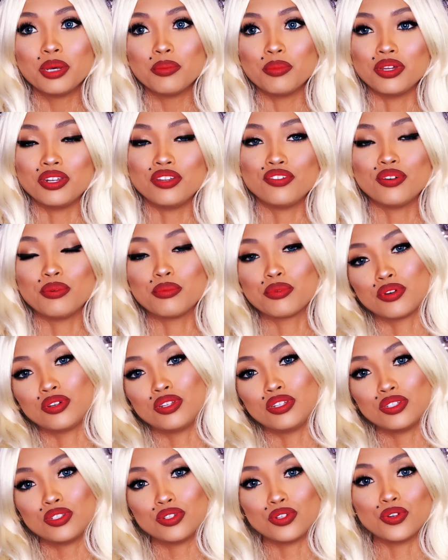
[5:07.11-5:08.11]
But if I'm
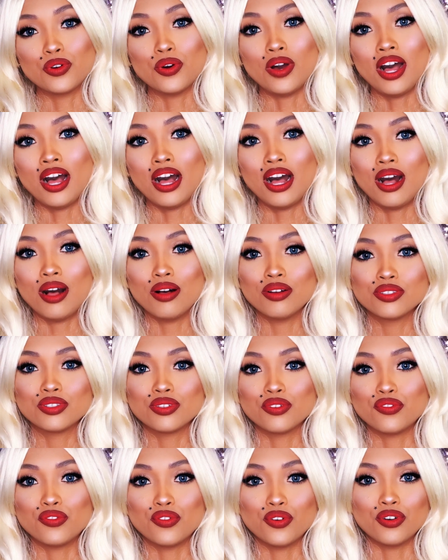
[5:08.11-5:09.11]
going to go out
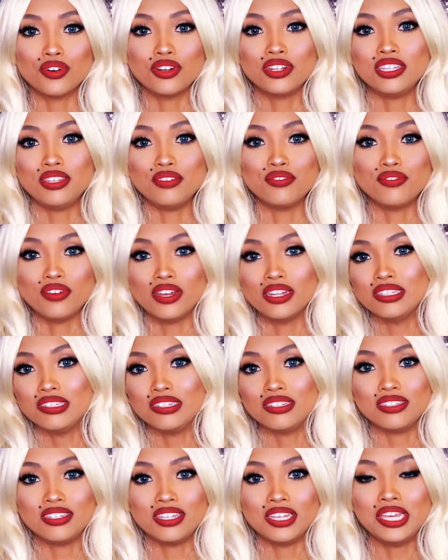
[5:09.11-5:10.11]
or for an event
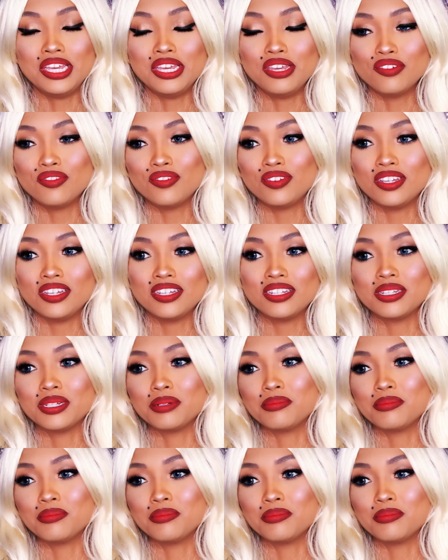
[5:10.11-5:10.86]
in the evening,